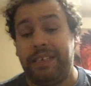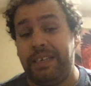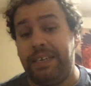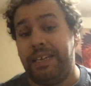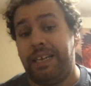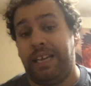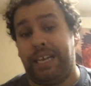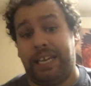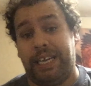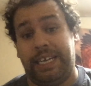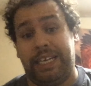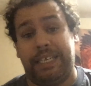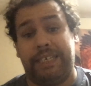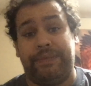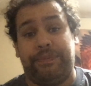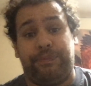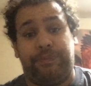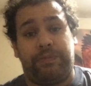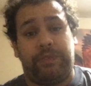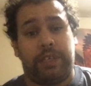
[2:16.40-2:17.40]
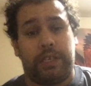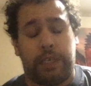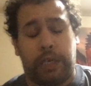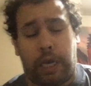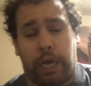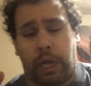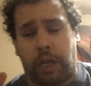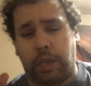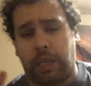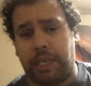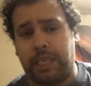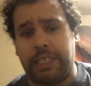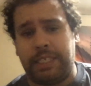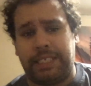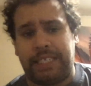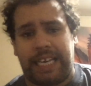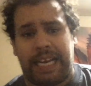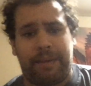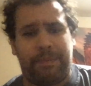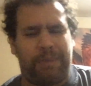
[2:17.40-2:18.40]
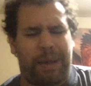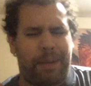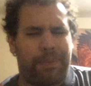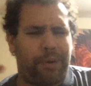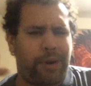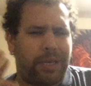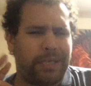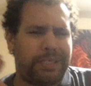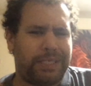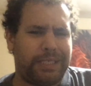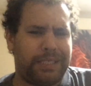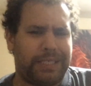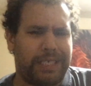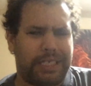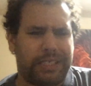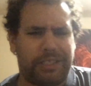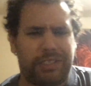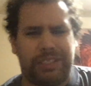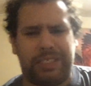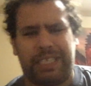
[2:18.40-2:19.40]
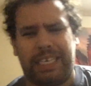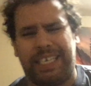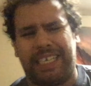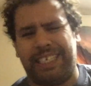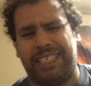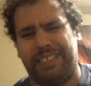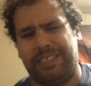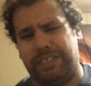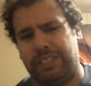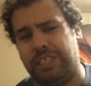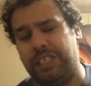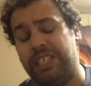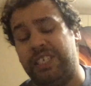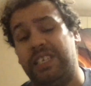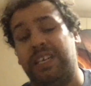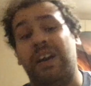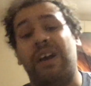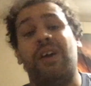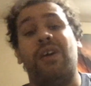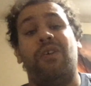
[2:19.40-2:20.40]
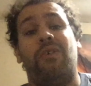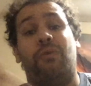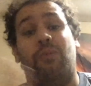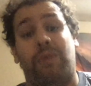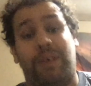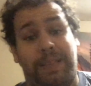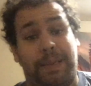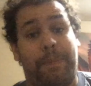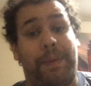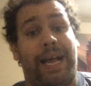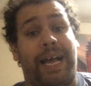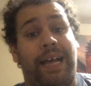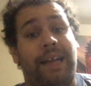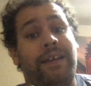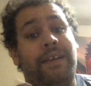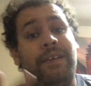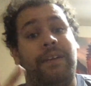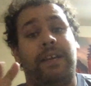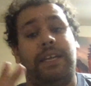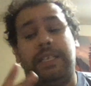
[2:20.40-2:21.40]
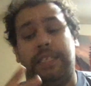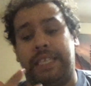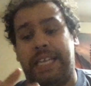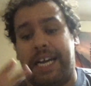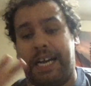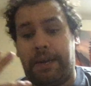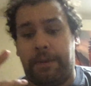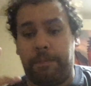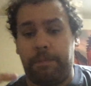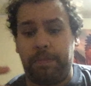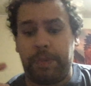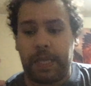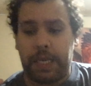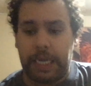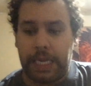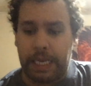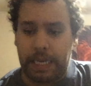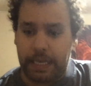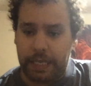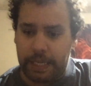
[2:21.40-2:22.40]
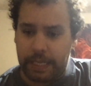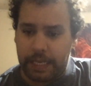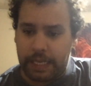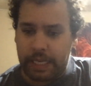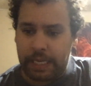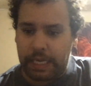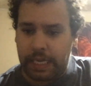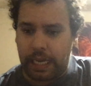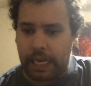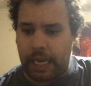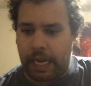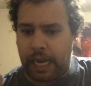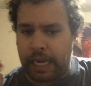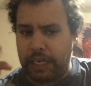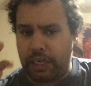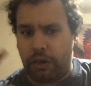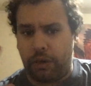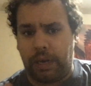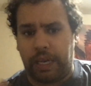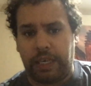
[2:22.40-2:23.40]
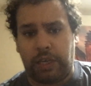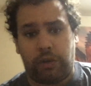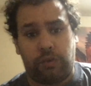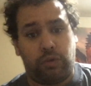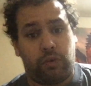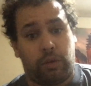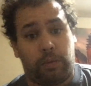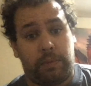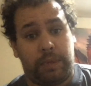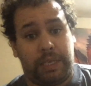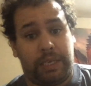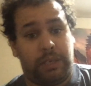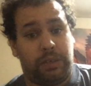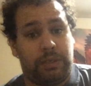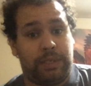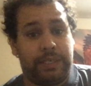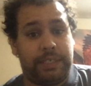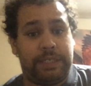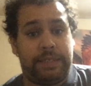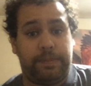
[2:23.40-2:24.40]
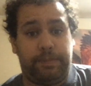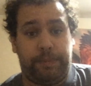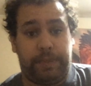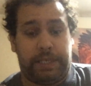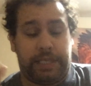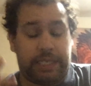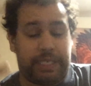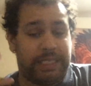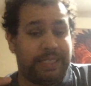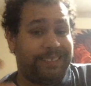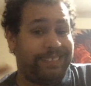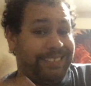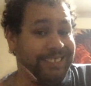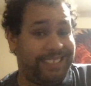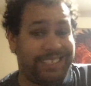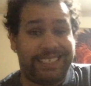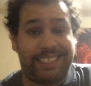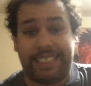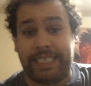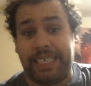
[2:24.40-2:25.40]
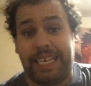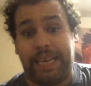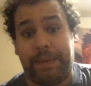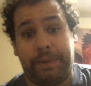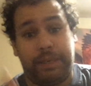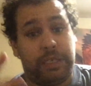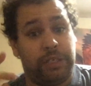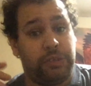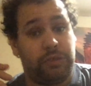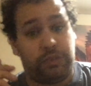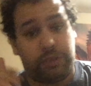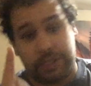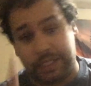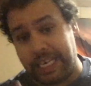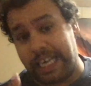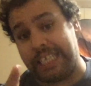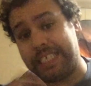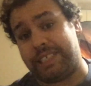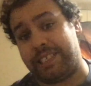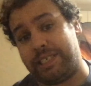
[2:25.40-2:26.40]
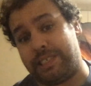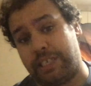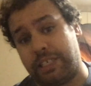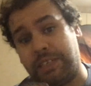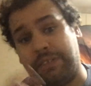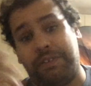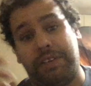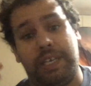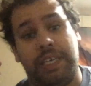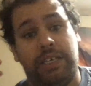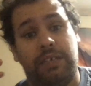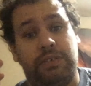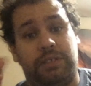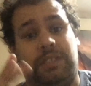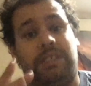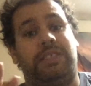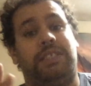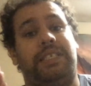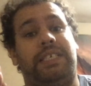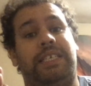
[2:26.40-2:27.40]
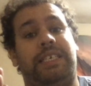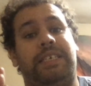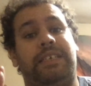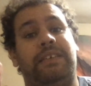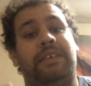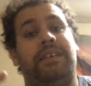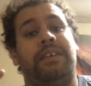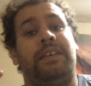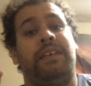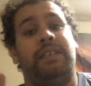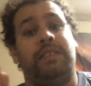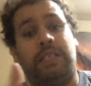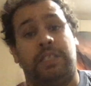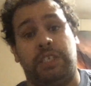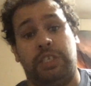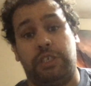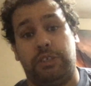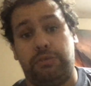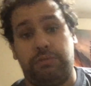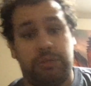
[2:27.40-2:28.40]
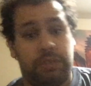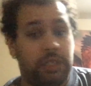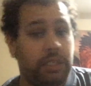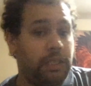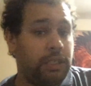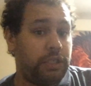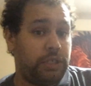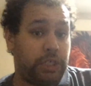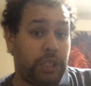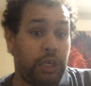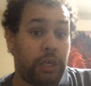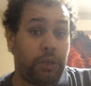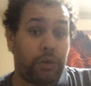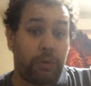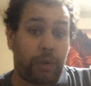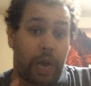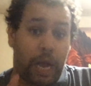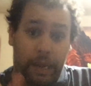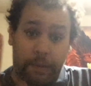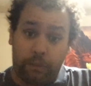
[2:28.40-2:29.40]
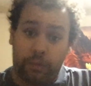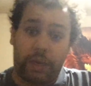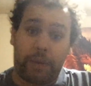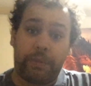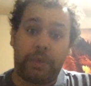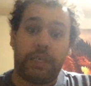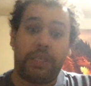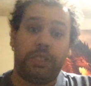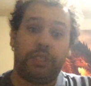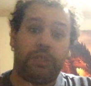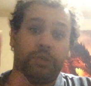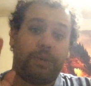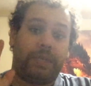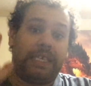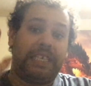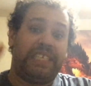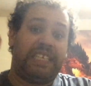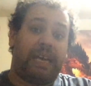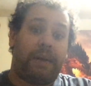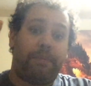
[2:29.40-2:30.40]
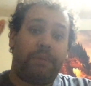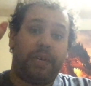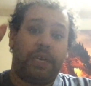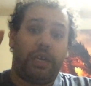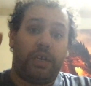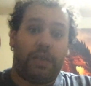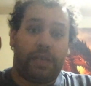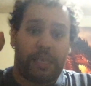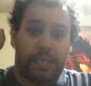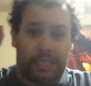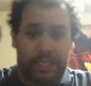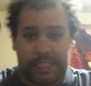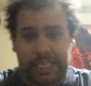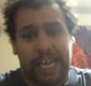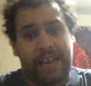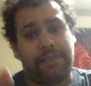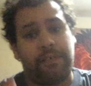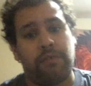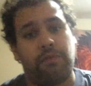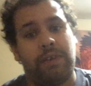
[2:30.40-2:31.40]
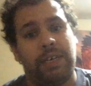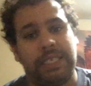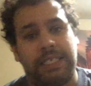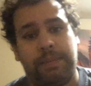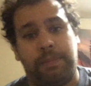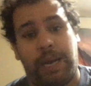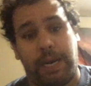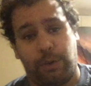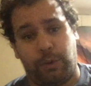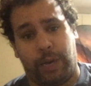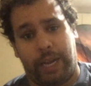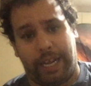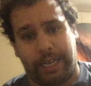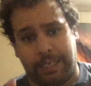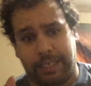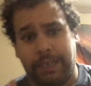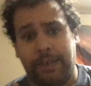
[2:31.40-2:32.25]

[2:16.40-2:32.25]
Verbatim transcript: And a lot of the time, my process is taking the good with the bad. Now, I know I don't normally do this because this is the gaming news. You guys clicked on the video to see the news. So I'm, what I'm going to do is I'm going to save the rest of my rant